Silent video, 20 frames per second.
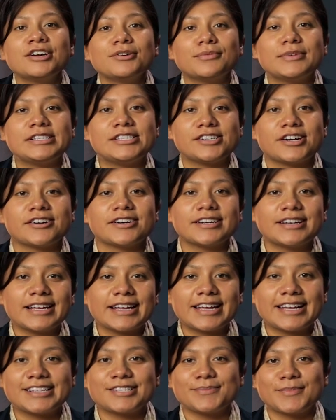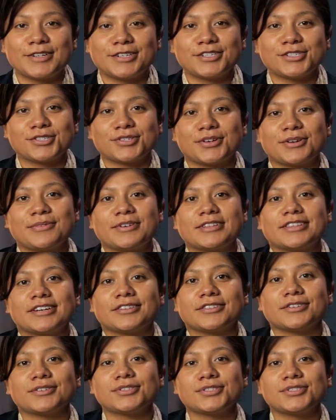We started a kids ministry with other